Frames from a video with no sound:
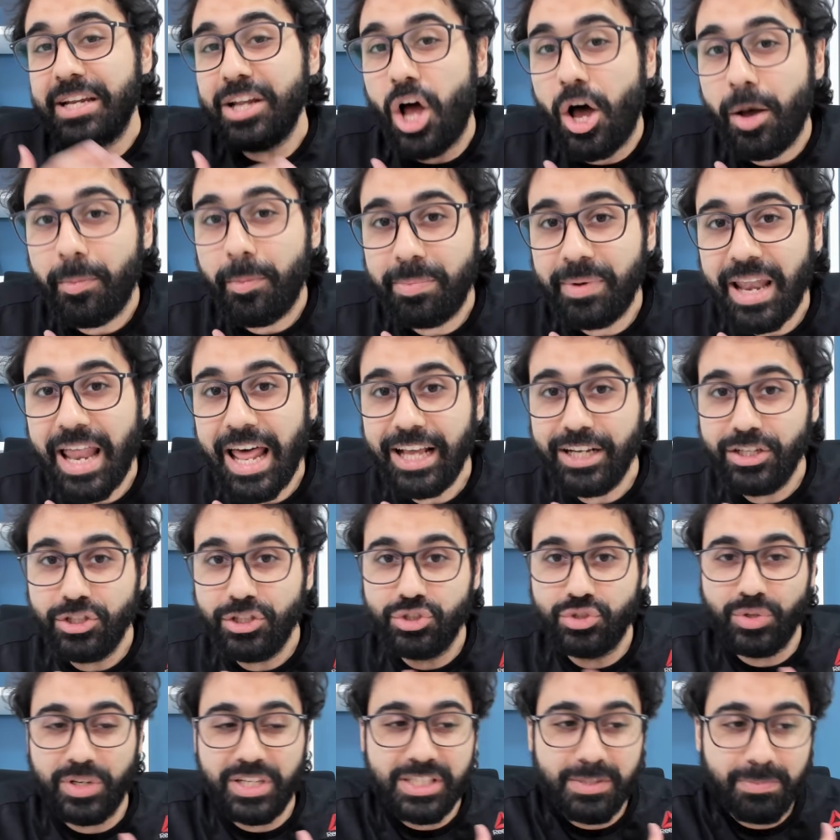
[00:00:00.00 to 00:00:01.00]

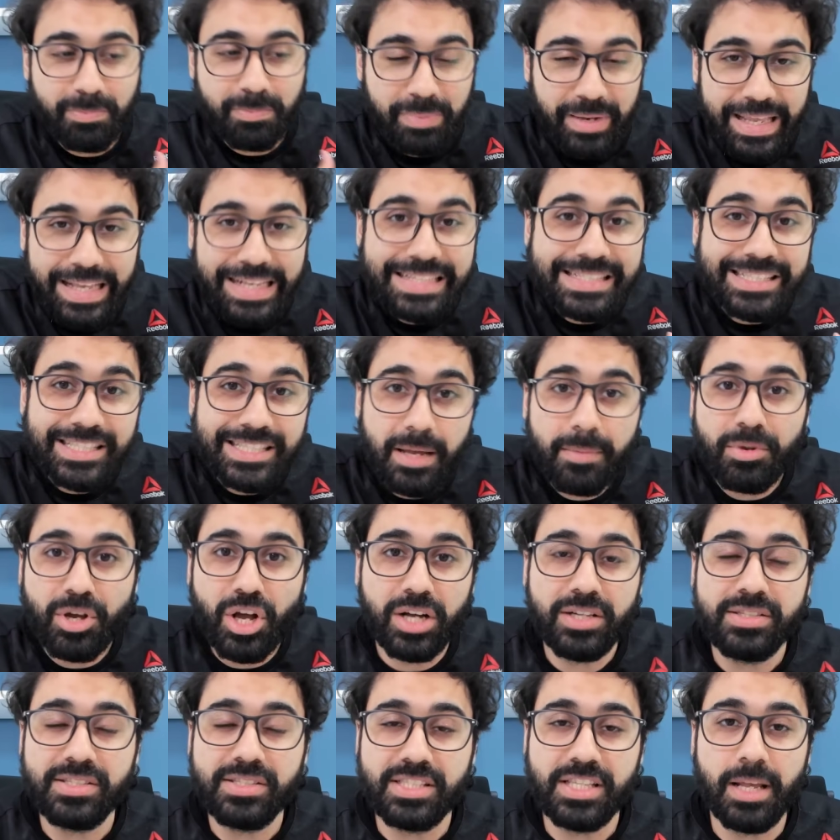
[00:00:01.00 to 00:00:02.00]
obliged to explain some
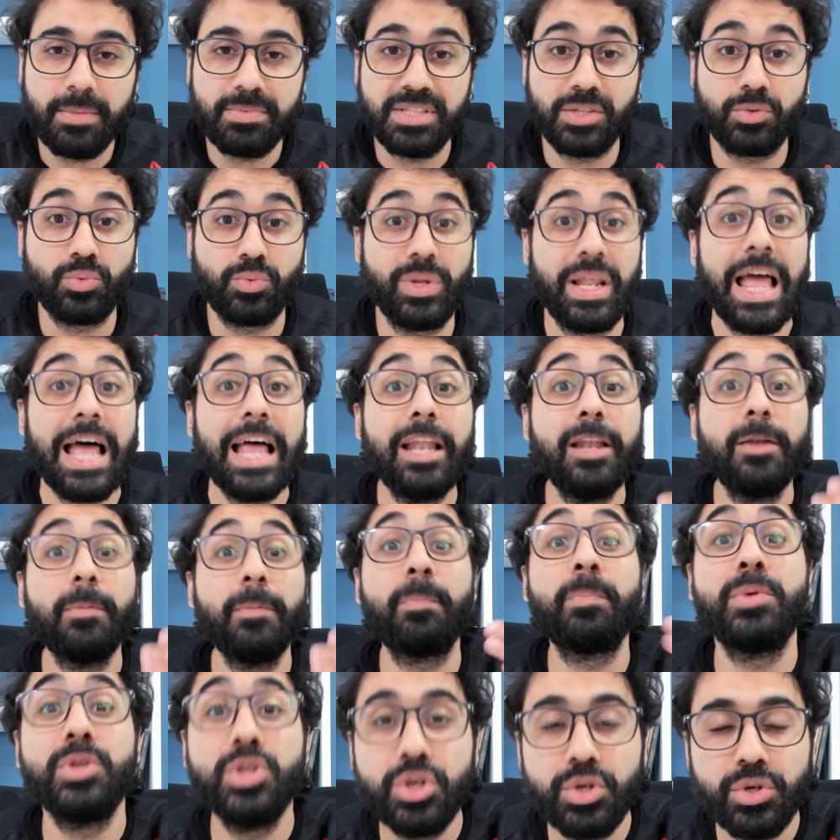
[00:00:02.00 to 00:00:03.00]
concepts that will
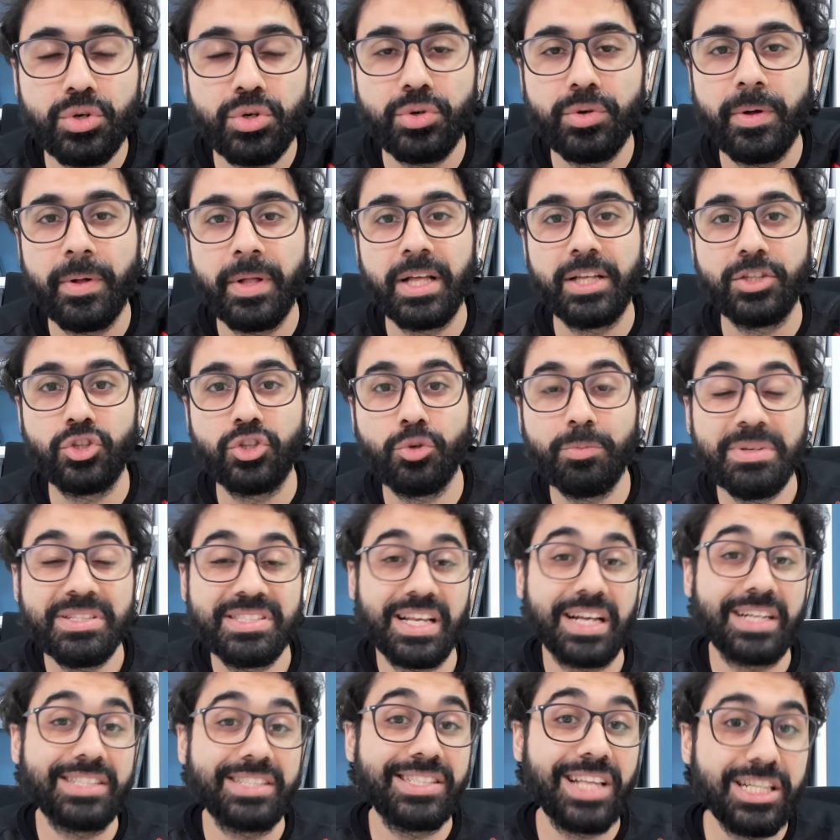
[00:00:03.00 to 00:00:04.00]
help you to be
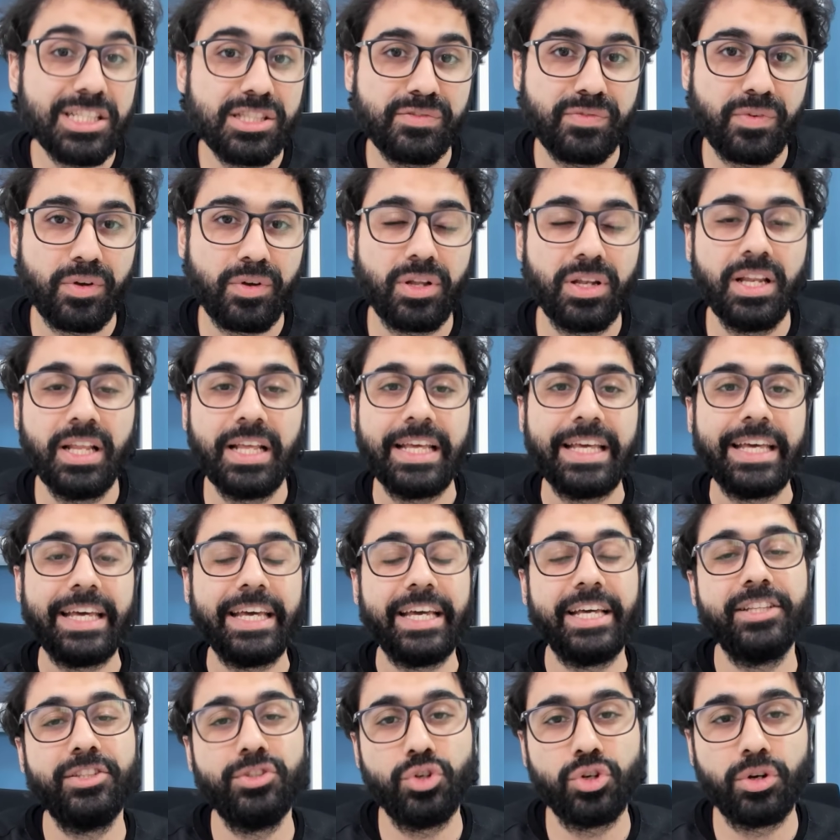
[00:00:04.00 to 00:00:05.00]
successful
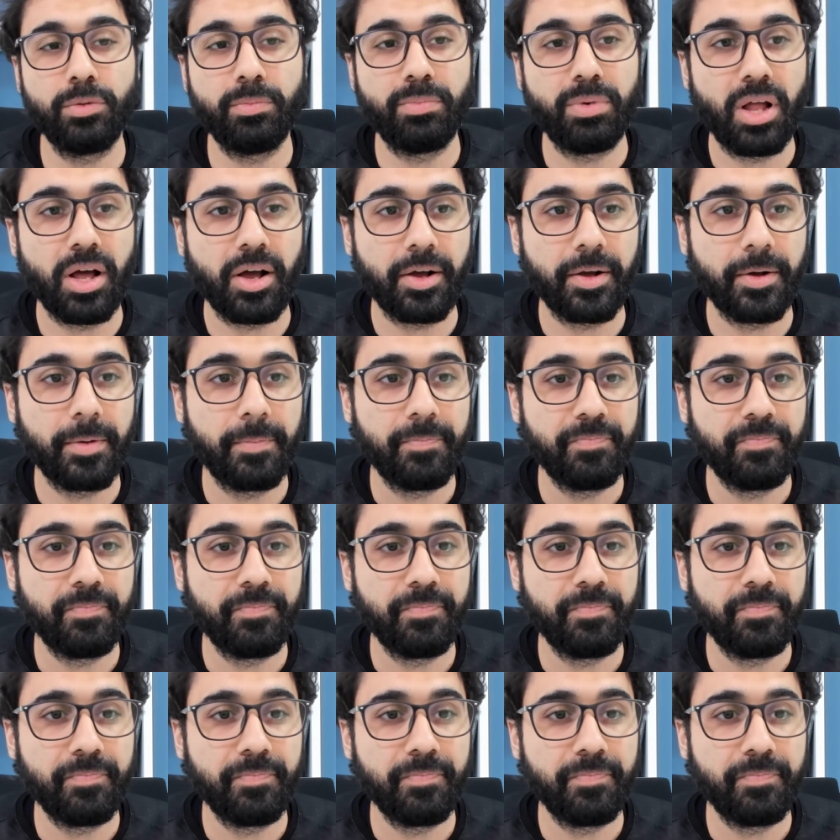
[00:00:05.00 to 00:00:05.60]
in your blog.